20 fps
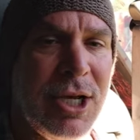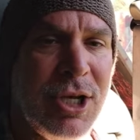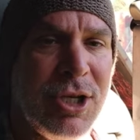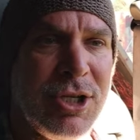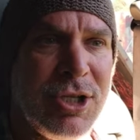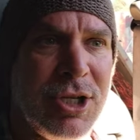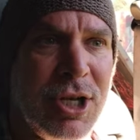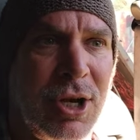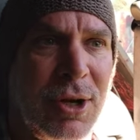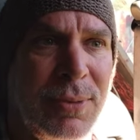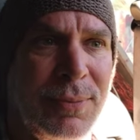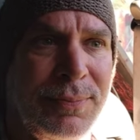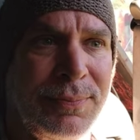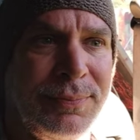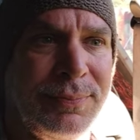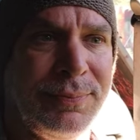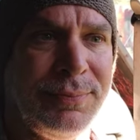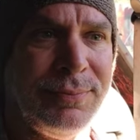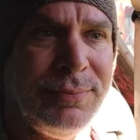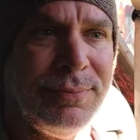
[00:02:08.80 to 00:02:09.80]

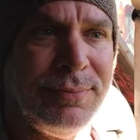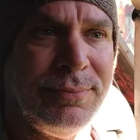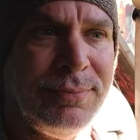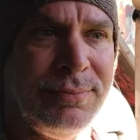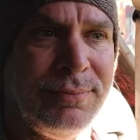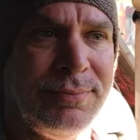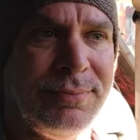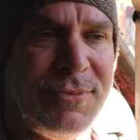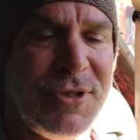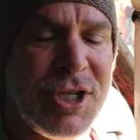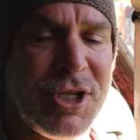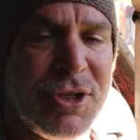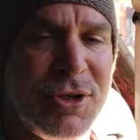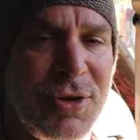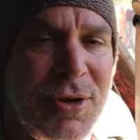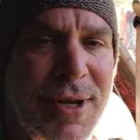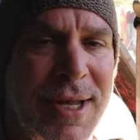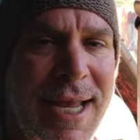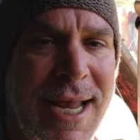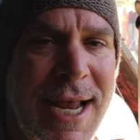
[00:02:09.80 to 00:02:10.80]
just
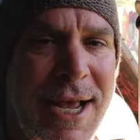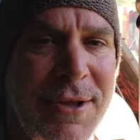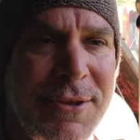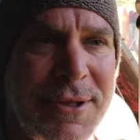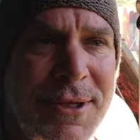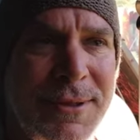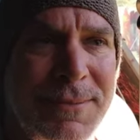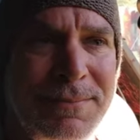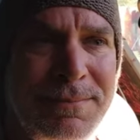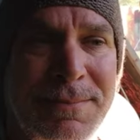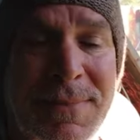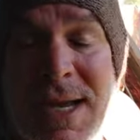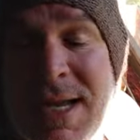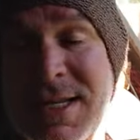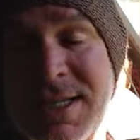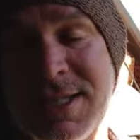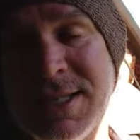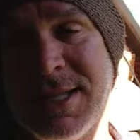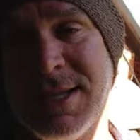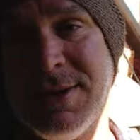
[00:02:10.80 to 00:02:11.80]
throwing that out there. I
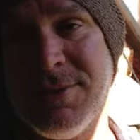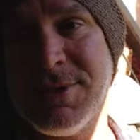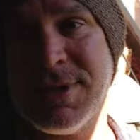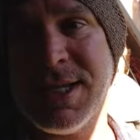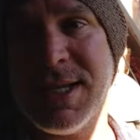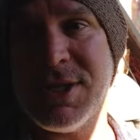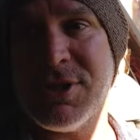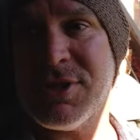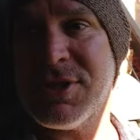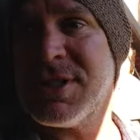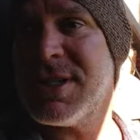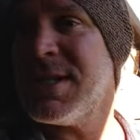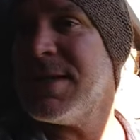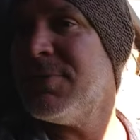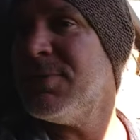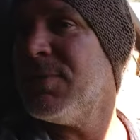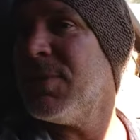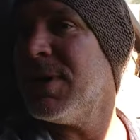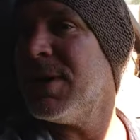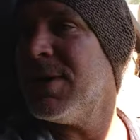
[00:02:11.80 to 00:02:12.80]
just was interested
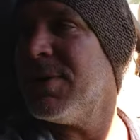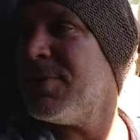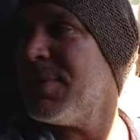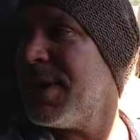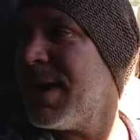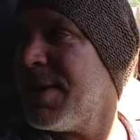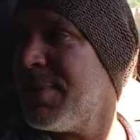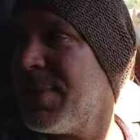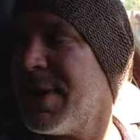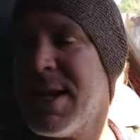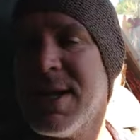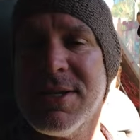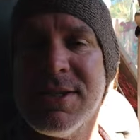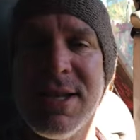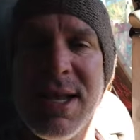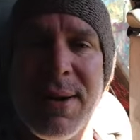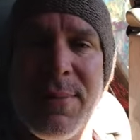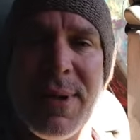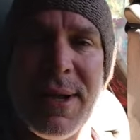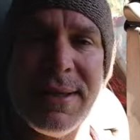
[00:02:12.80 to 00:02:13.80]
and want to know what anybody else
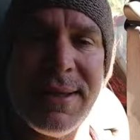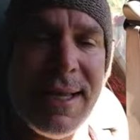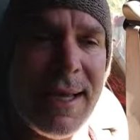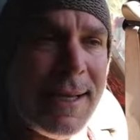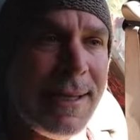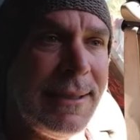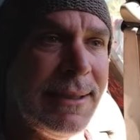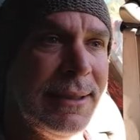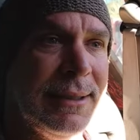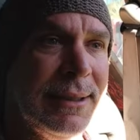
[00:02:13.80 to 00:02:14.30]
thought about that.